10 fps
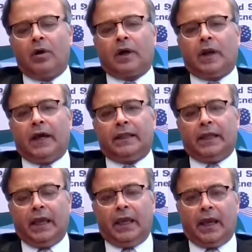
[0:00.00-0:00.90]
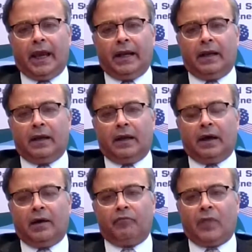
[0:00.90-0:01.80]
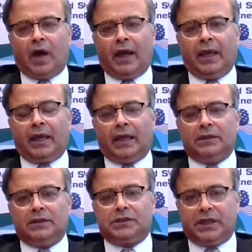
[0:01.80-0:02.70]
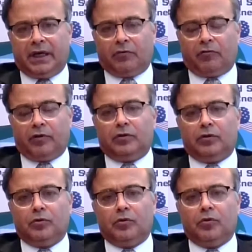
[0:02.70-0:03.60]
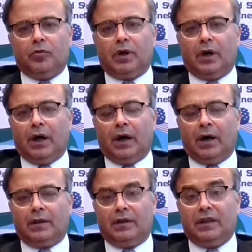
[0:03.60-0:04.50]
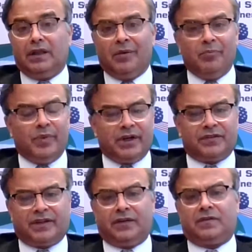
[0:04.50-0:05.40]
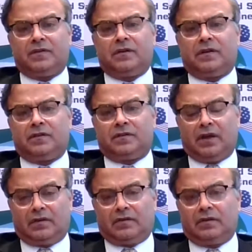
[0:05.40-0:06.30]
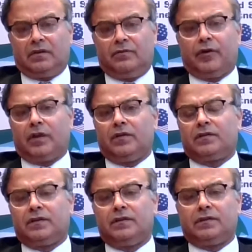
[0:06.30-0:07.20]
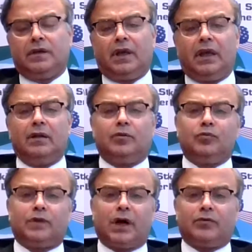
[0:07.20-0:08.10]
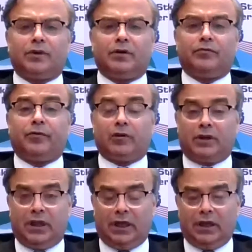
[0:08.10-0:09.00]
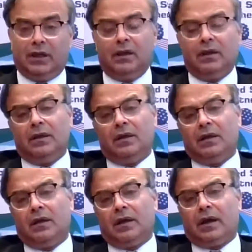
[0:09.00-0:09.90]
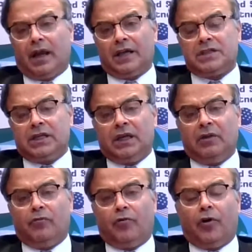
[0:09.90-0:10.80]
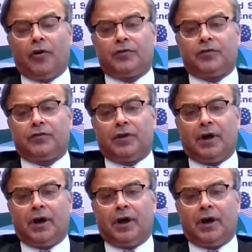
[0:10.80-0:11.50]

Clearly, and I can share with you the numbers and statistics. For instance, in 2014, Karachi was